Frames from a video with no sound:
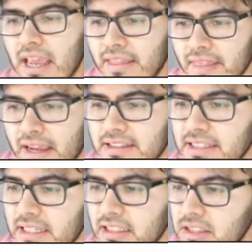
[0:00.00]

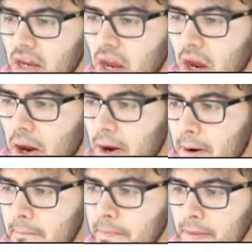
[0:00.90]
nineteens.
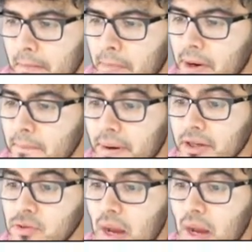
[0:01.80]
Um, but compared to